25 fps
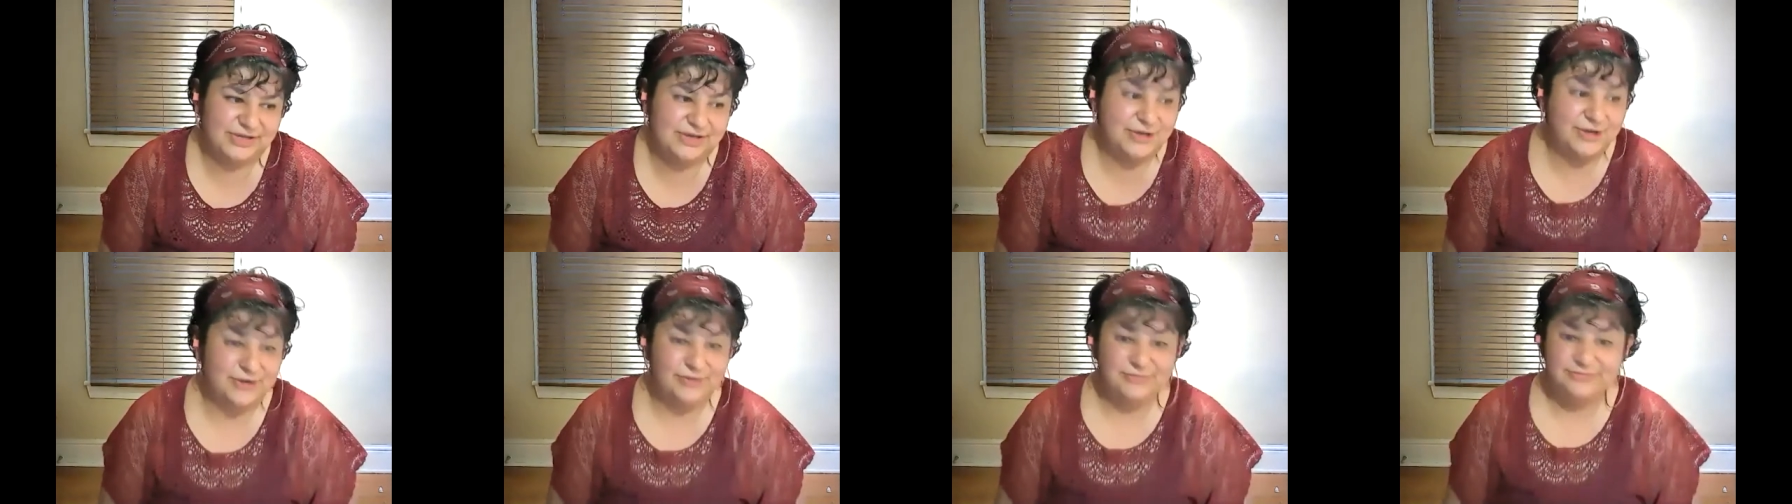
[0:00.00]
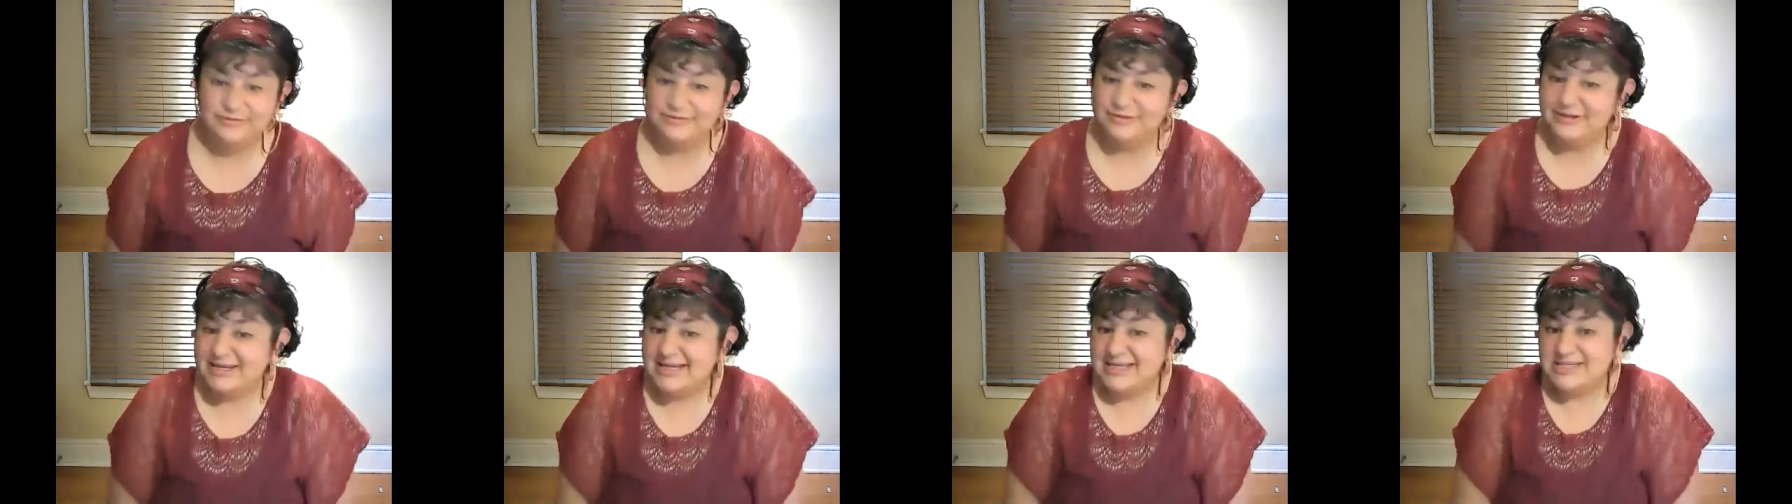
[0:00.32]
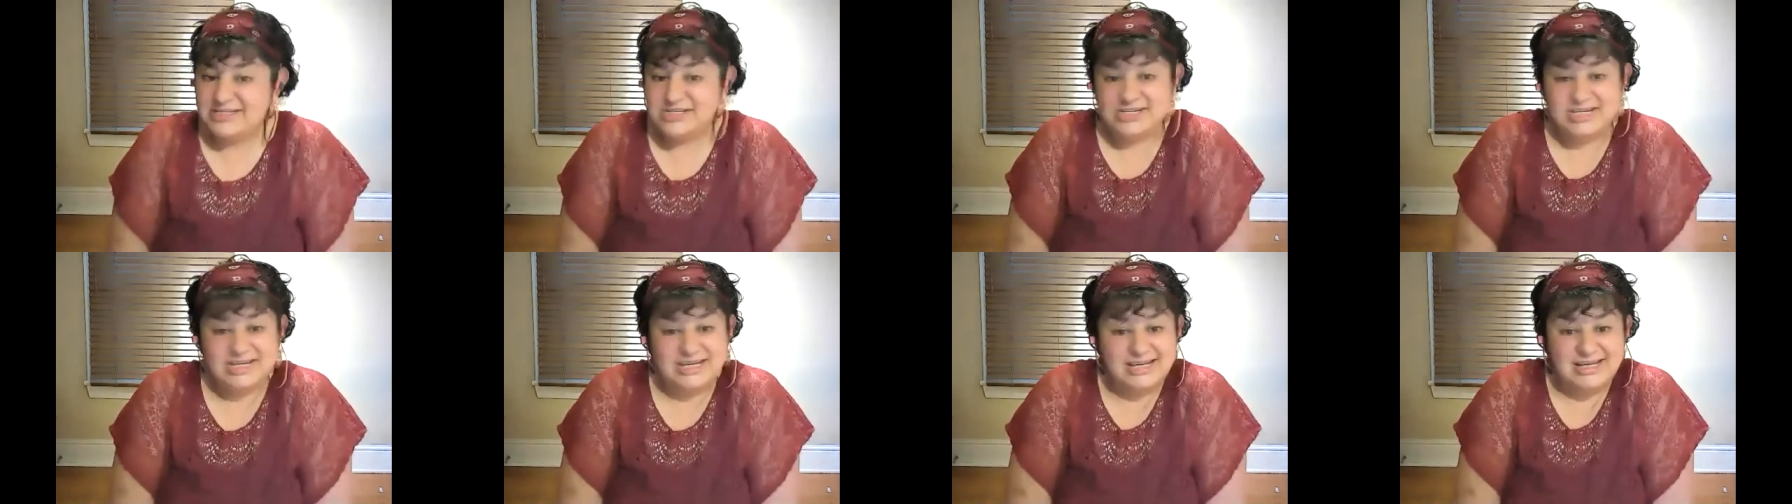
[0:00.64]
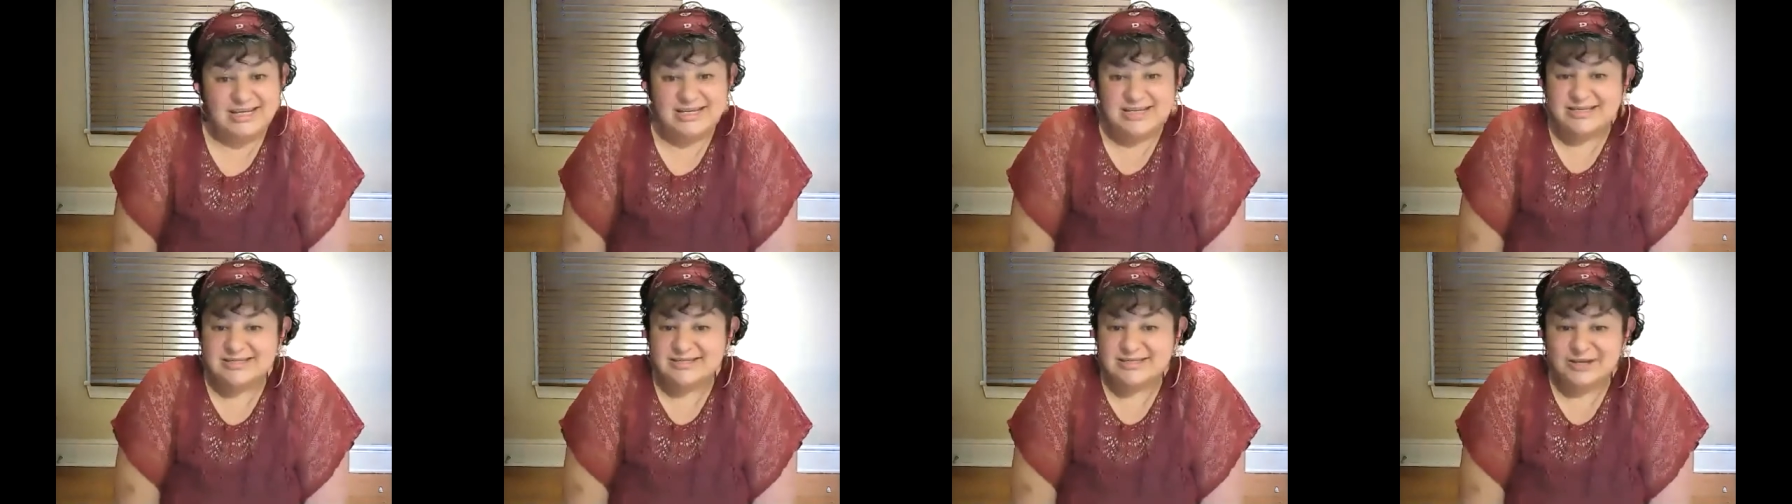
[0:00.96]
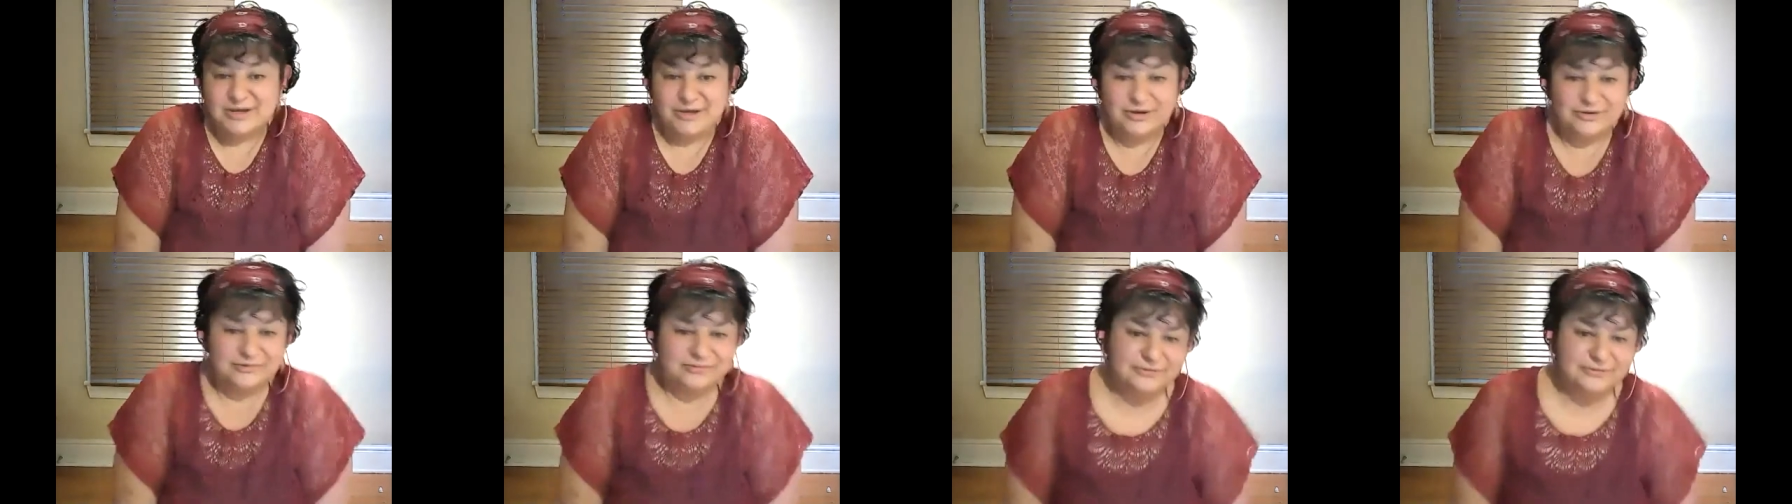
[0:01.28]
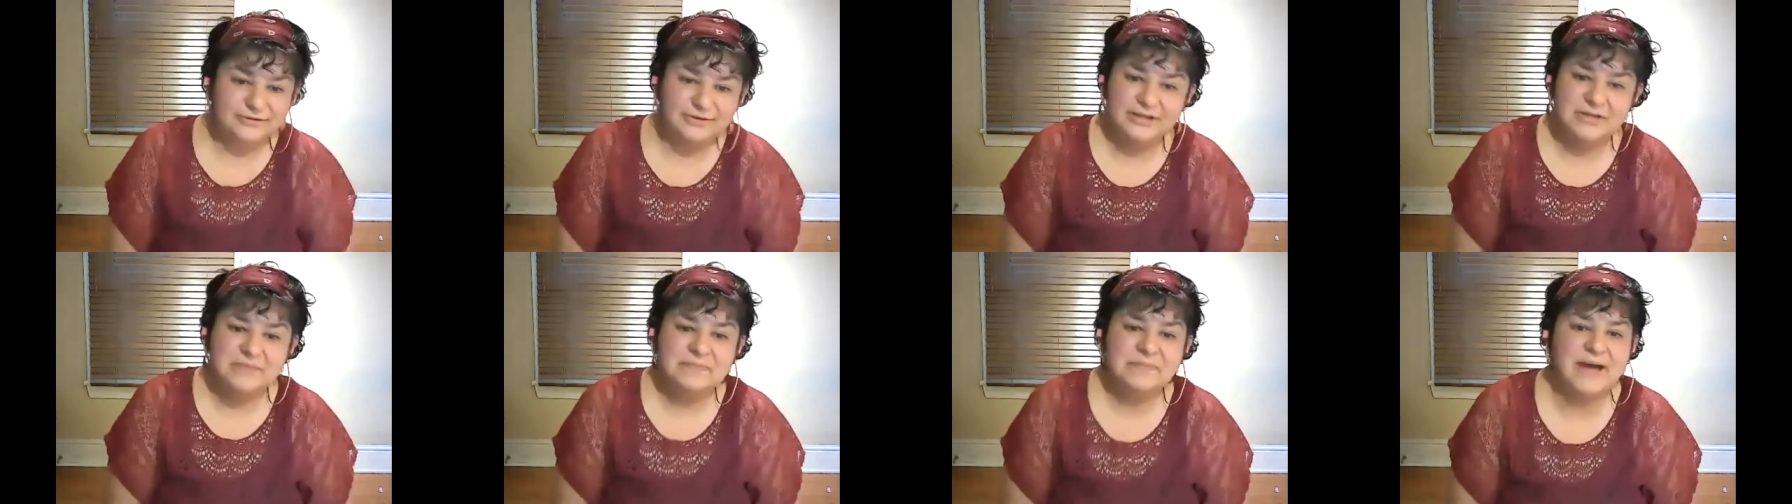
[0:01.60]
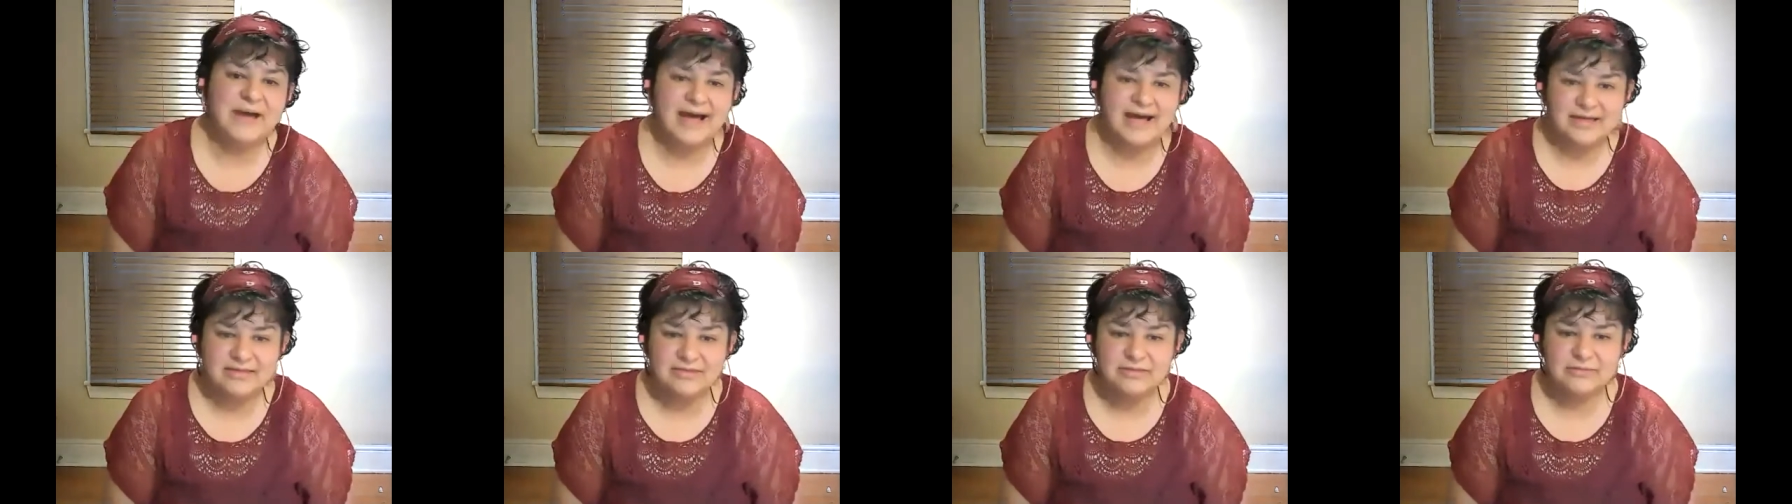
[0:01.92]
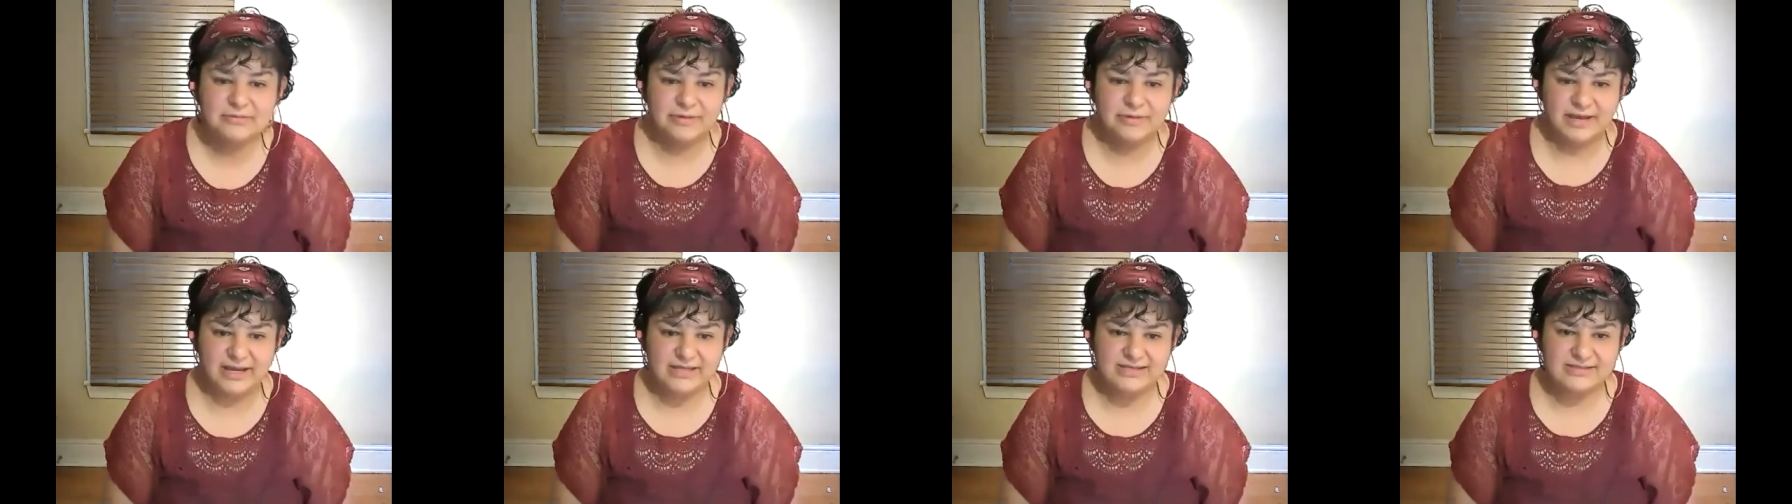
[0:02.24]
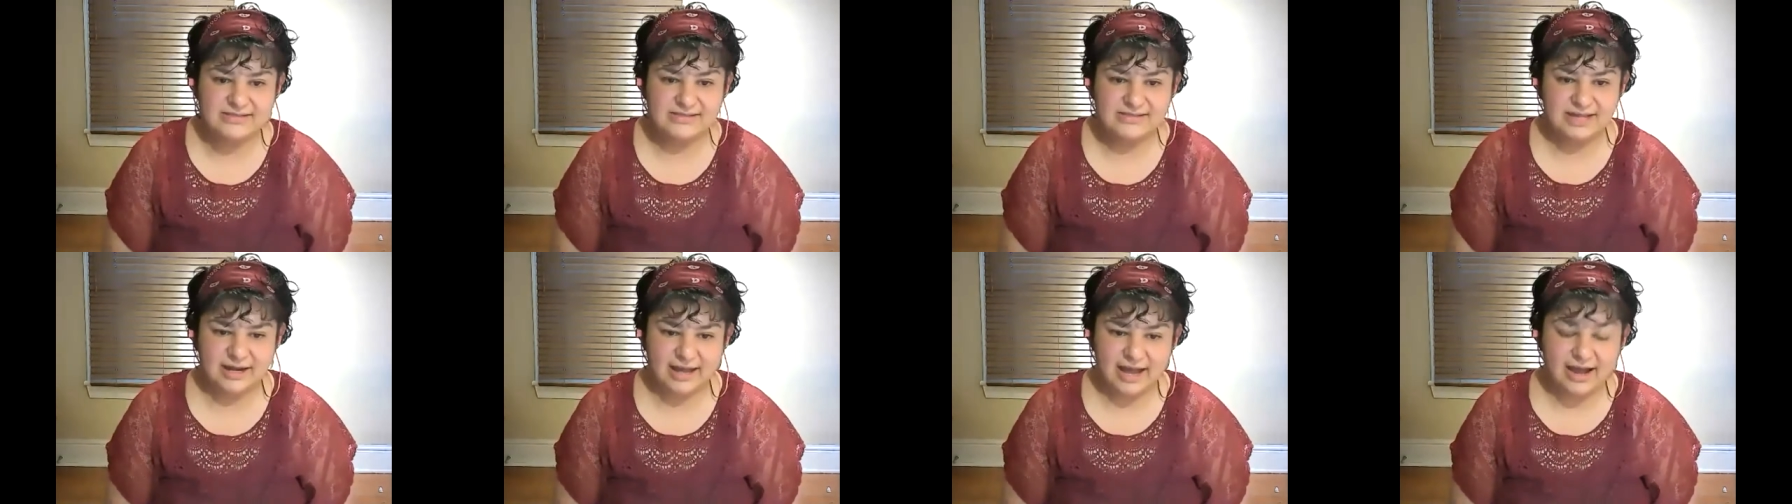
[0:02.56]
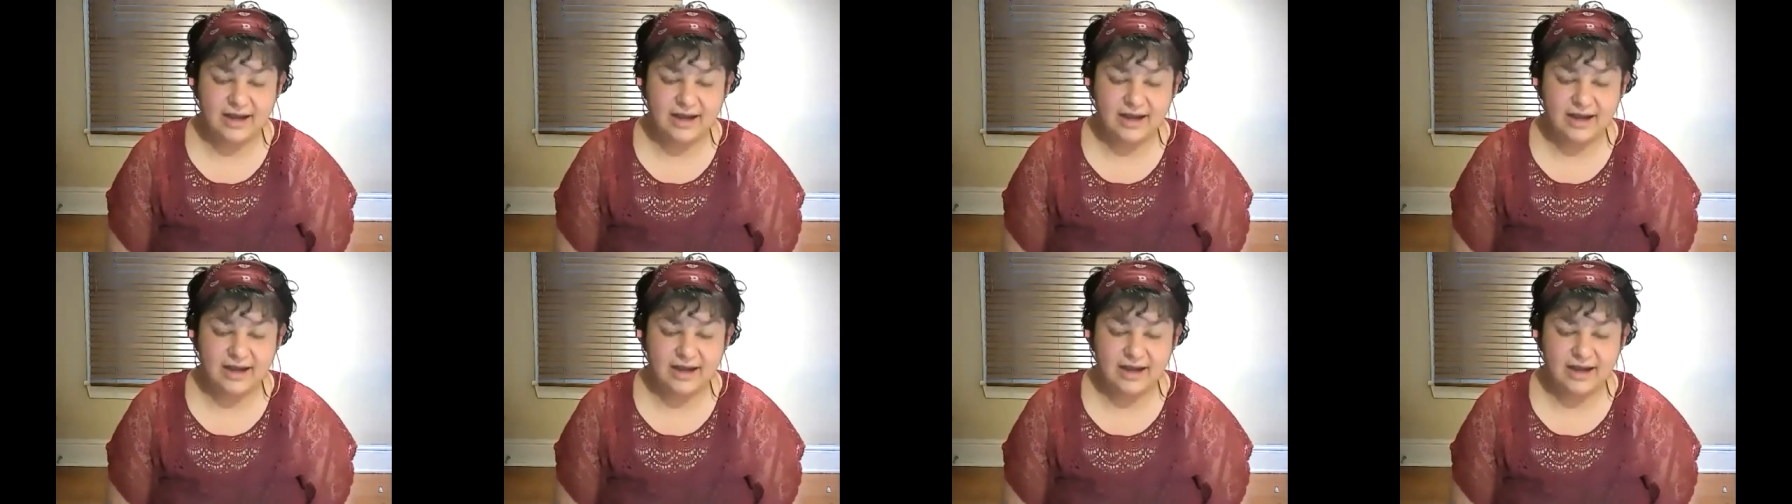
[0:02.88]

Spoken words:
hopefully genes, hopefully pathways that